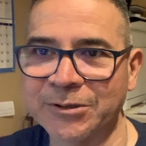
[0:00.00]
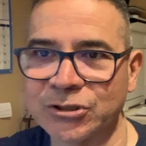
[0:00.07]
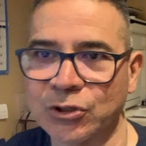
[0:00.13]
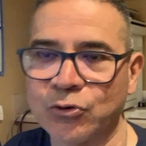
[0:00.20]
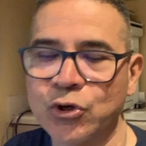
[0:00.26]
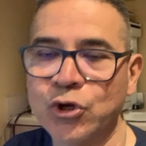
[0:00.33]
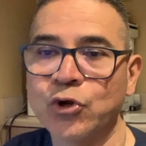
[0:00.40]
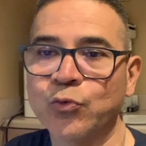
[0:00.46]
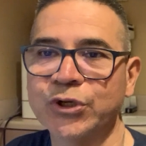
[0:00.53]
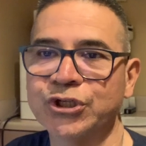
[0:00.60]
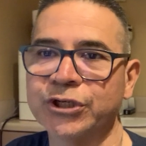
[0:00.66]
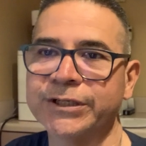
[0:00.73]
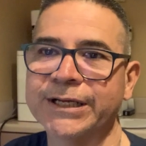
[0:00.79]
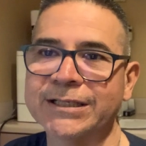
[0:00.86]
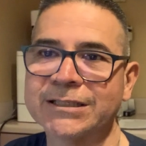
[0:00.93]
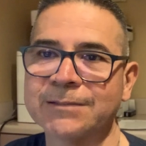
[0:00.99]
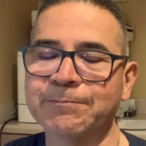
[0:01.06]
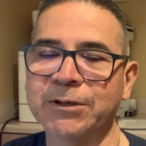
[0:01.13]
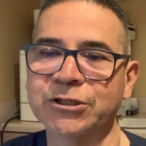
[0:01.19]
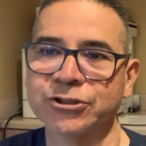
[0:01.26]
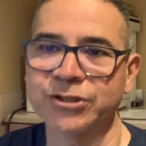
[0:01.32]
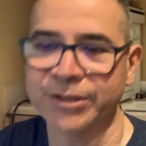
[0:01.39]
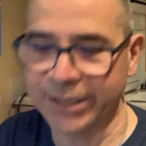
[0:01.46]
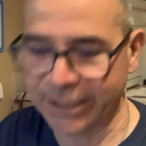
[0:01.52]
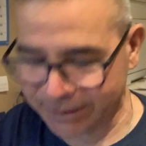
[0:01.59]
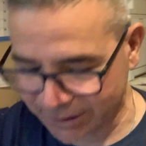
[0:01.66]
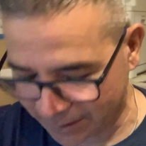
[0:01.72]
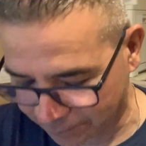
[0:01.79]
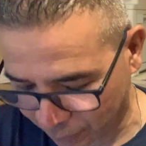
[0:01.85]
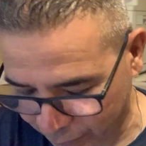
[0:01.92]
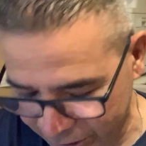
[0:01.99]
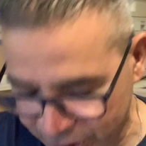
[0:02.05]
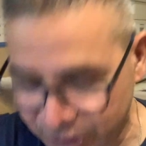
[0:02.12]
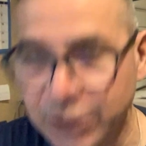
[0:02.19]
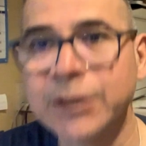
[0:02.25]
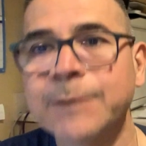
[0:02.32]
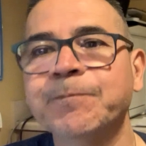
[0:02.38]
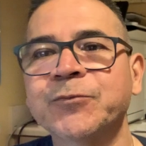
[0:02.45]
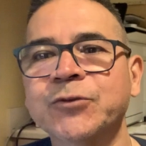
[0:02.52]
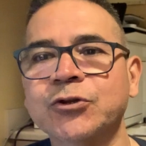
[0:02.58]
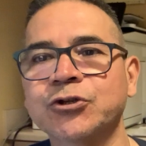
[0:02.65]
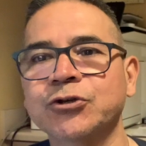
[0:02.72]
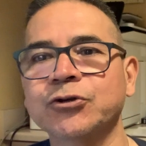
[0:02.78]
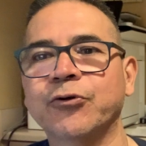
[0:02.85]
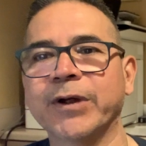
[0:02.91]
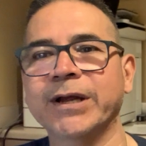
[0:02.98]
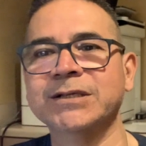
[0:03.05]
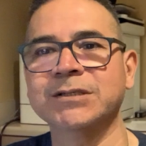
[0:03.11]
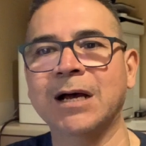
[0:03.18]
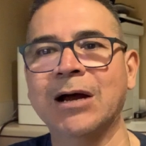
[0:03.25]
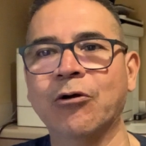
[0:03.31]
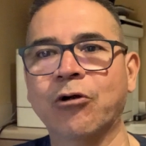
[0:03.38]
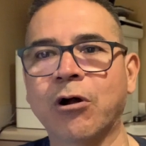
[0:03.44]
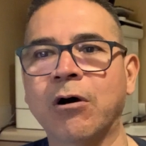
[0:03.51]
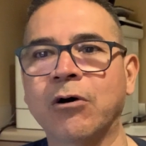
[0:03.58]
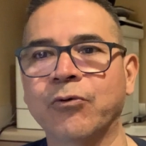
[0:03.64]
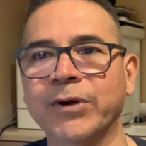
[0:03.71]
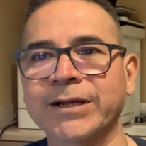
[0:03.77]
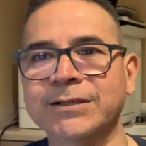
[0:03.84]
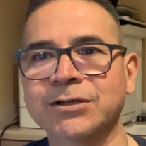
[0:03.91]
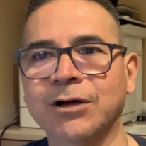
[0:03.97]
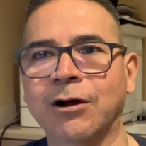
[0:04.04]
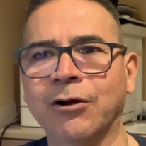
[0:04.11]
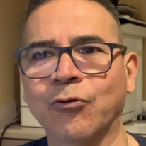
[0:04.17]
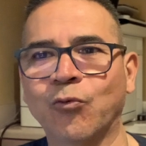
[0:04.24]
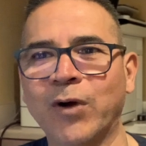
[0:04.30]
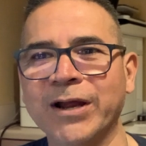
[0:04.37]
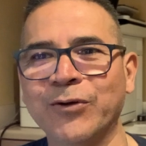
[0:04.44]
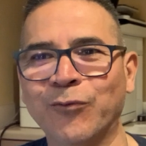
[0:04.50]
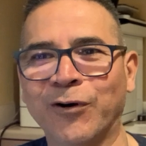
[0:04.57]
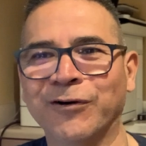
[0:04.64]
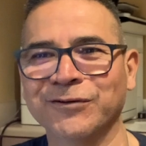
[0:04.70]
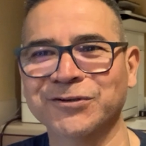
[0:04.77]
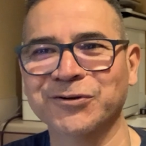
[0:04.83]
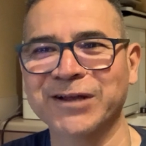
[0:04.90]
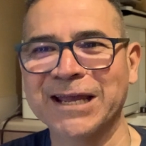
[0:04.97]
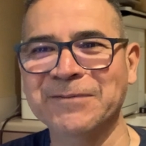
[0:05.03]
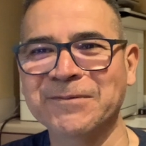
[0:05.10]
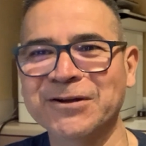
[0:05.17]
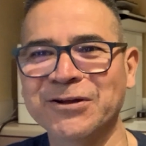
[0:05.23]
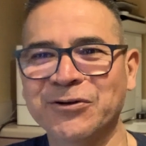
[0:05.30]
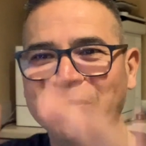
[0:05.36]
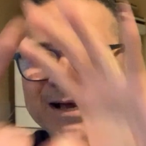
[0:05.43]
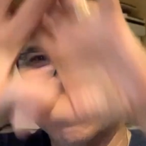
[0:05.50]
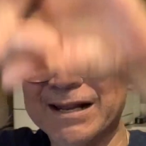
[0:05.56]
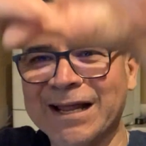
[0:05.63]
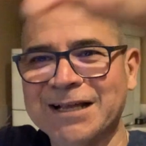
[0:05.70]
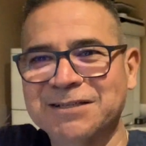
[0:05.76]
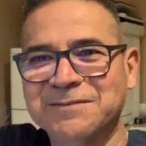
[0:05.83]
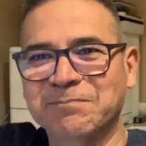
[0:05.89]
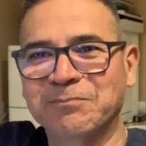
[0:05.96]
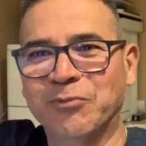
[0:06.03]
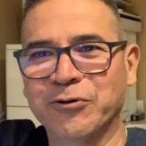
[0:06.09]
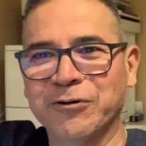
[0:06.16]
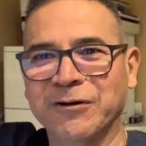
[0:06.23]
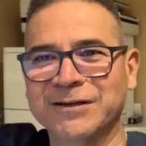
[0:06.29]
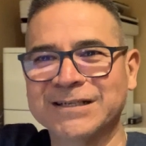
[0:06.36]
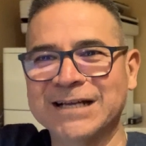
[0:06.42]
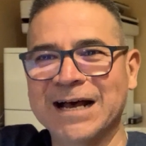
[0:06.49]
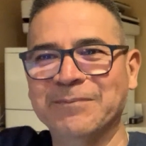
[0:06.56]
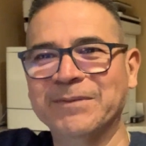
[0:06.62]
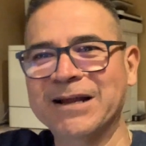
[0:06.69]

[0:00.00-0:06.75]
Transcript: So we should get some pictures in the next couple of weeks to grace our hallways, our white walls, okay? We got a nice border on top.